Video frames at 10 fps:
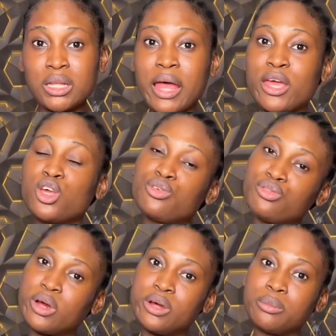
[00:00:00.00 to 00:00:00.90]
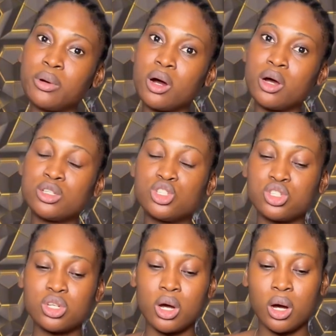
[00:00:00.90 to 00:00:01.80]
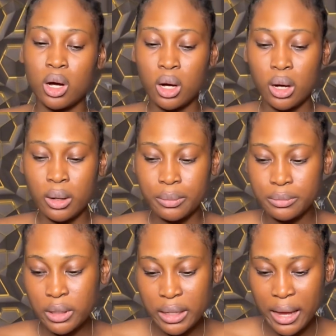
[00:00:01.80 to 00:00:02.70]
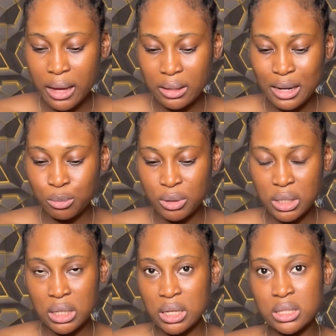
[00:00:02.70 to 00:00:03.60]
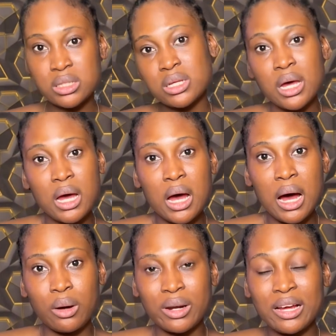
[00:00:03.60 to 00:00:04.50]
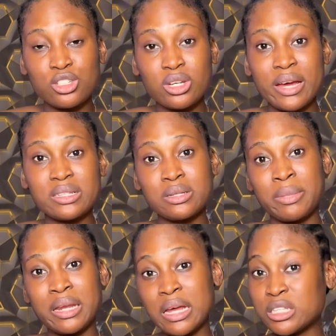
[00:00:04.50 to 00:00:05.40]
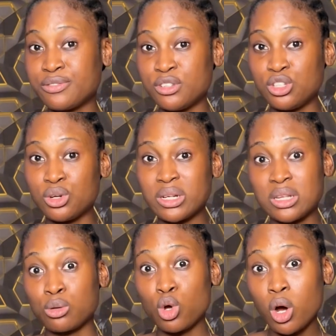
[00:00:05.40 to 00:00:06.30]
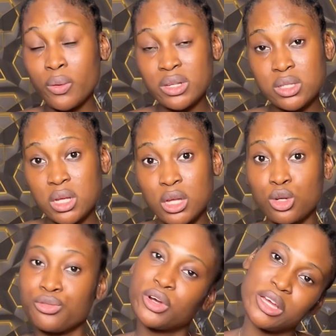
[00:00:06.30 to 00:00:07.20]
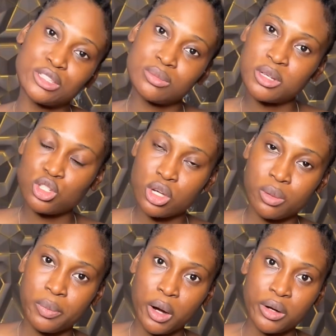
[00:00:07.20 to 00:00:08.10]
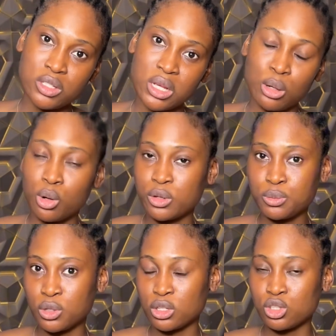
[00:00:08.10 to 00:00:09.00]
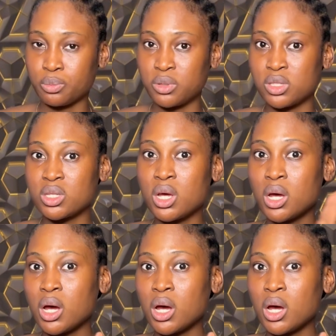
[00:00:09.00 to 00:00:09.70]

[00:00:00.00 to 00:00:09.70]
Thank you very much. That'll be it. I'll catch you guys in my next video. As I would always say, don't forget to make joy a priority and always protect your peace.